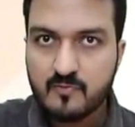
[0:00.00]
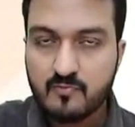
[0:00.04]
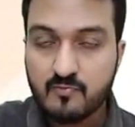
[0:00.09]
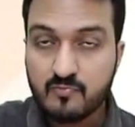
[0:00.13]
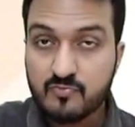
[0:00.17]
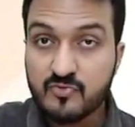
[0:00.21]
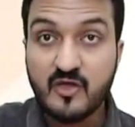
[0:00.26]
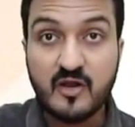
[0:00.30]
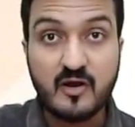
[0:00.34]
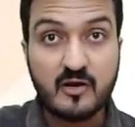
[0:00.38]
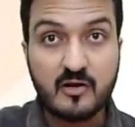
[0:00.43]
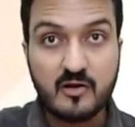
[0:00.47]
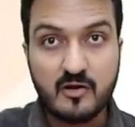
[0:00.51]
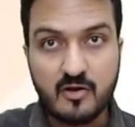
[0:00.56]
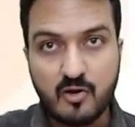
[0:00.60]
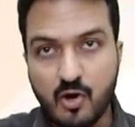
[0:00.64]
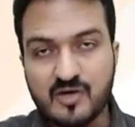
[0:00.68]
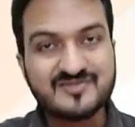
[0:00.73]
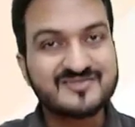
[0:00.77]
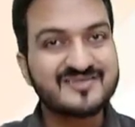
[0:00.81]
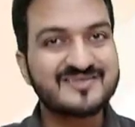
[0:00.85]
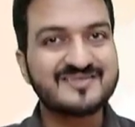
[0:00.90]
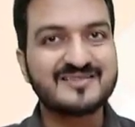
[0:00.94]
then it will
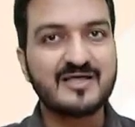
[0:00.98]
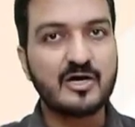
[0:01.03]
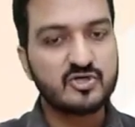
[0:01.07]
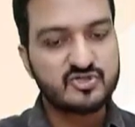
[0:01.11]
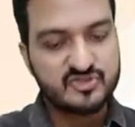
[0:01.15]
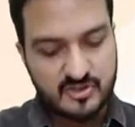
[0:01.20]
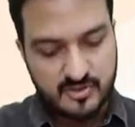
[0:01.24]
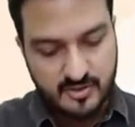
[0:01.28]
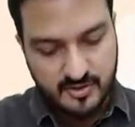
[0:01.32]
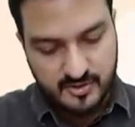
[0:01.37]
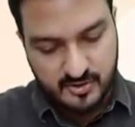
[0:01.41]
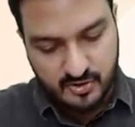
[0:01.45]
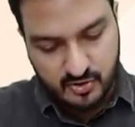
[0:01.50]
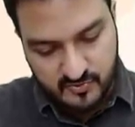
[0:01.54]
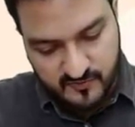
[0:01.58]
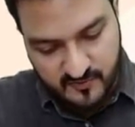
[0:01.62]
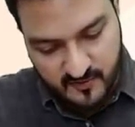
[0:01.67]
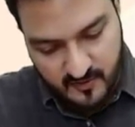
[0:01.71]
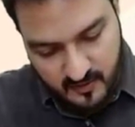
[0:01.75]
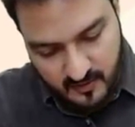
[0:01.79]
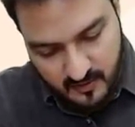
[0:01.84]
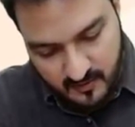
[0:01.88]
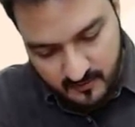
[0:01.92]
cost 1000 into
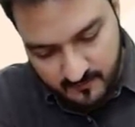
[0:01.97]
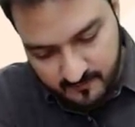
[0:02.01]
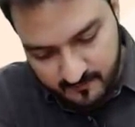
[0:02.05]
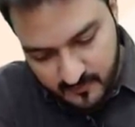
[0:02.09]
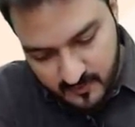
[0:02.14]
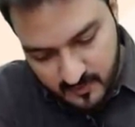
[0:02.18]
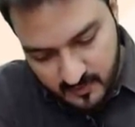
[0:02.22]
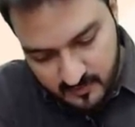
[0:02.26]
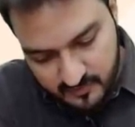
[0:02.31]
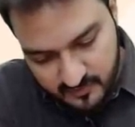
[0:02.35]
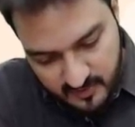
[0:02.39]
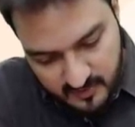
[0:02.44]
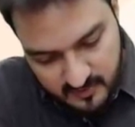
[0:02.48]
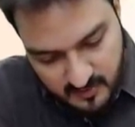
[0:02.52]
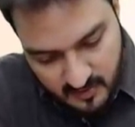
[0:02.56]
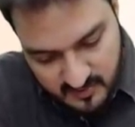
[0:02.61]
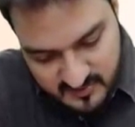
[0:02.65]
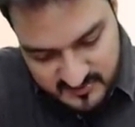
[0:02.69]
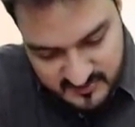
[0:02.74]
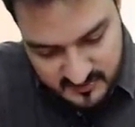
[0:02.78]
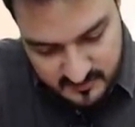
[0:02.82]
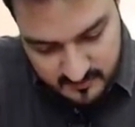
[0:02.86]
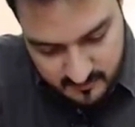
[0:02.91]
3,
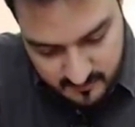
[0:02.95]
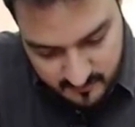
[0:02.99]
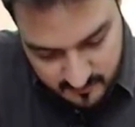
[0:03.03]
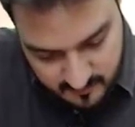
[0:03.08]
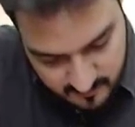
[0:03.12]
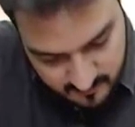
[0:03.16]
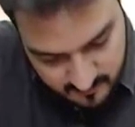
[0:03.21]
3000.